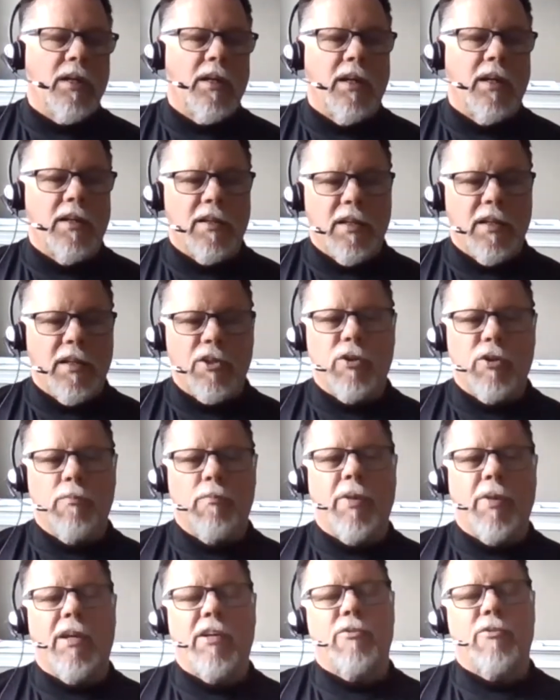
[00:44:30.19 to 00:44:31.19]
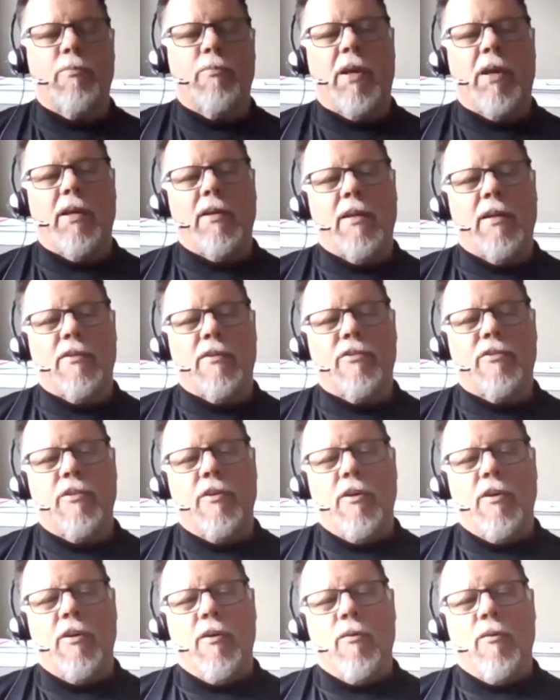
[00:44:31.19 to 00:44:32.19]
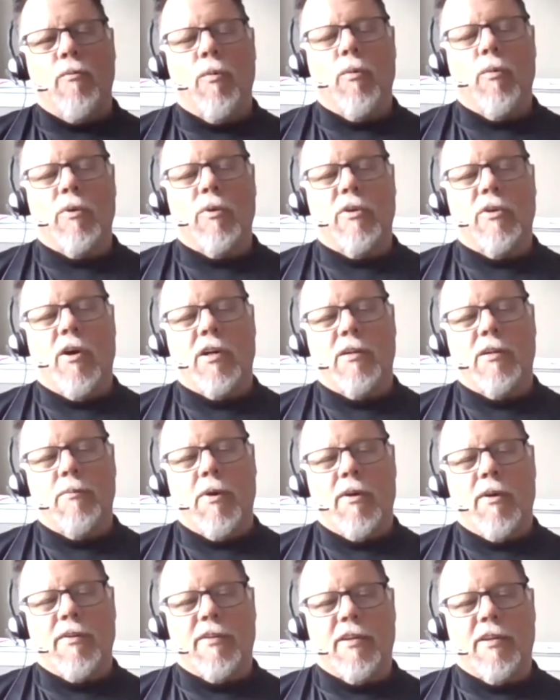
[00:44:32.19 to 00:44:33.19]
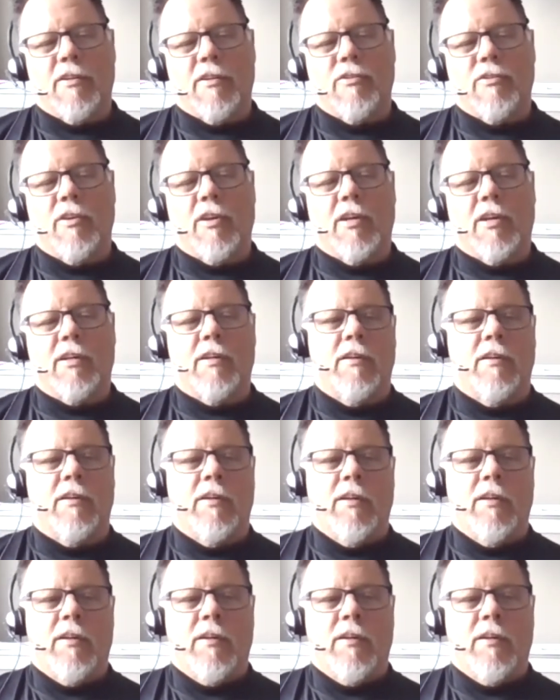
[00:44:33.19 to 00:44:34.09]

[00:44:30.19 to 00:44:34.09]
condition-based maintenance, where we're talking about things like